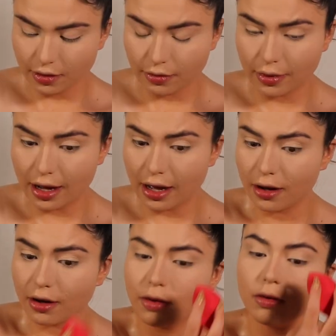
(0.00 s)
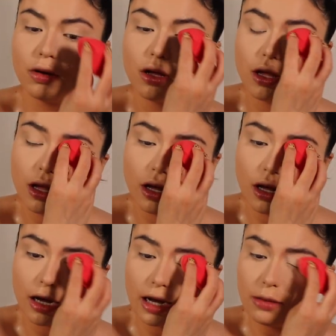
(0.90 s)
Wow,
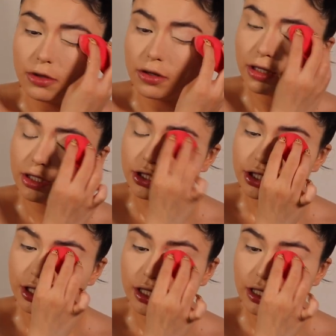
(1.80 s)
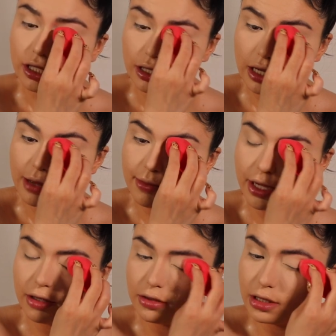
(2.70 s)
I'm low-key shook. I
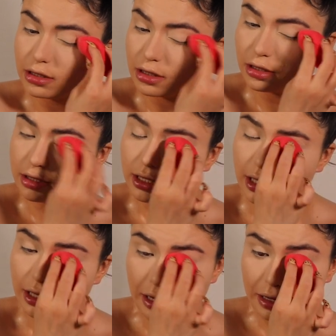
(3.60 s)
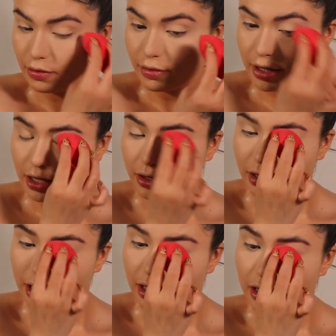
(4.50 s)
might use this honestly like regular
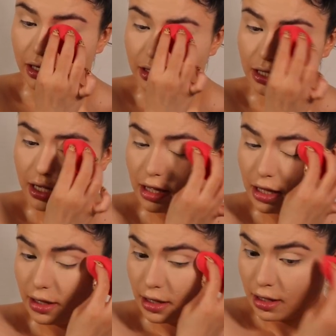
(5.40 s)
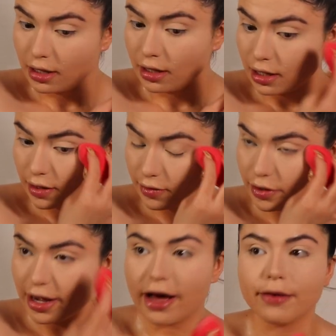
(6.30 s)
days, even though
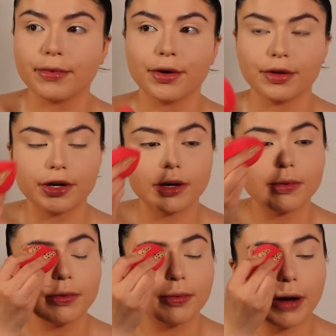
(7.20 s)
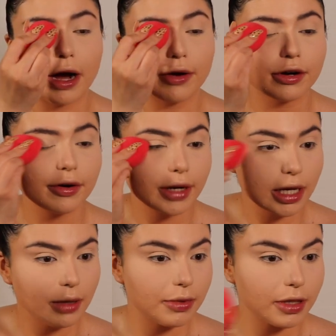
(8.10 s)
I have my Holy Grail powder
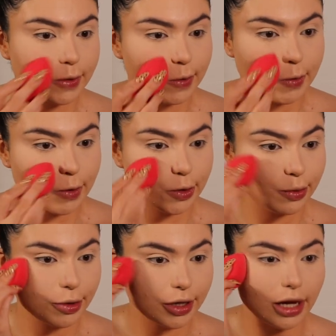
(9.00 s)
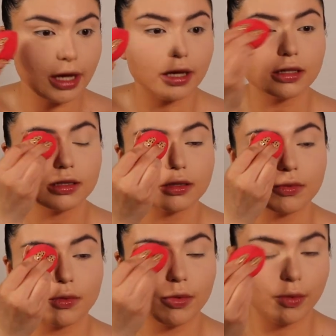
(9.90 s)
already, but this one's super nice.
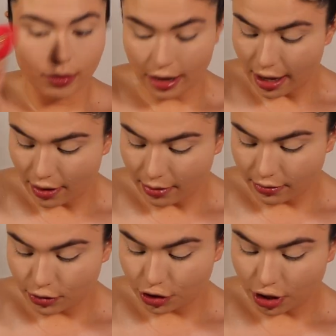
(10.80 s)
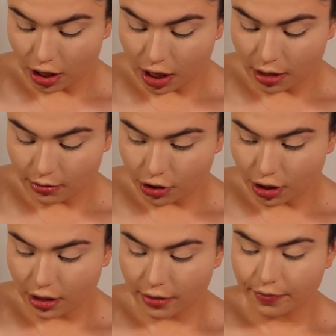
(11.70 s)
Wow, I'm shook, I'm
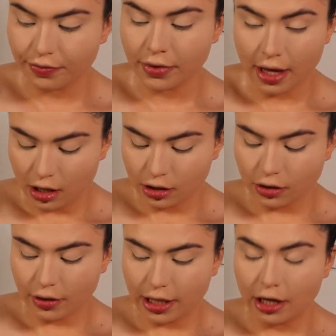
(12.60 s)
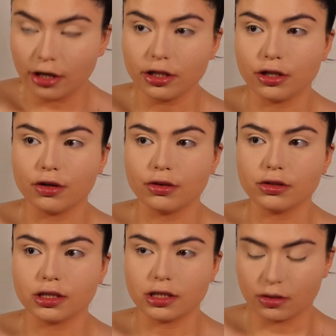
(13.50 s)
shook. So here on the
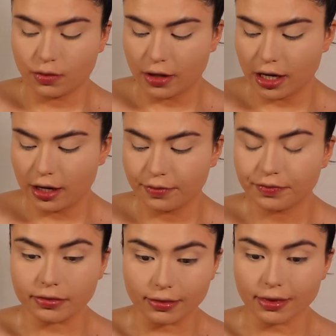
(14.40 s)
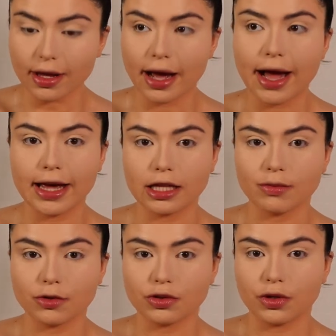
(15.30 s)
nose, this is where I get the
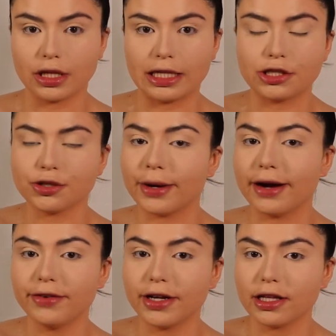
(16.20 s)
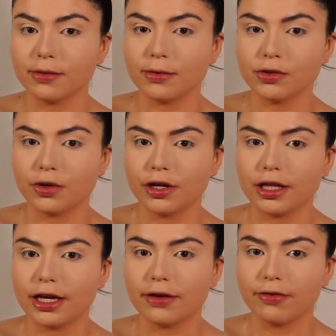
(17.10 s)
most oily. So wherever you get the most
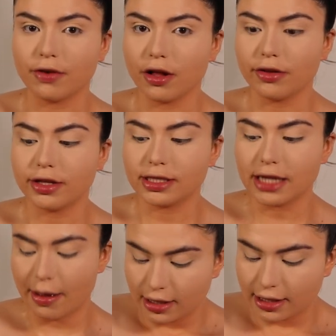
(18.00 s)
oily, follow this step.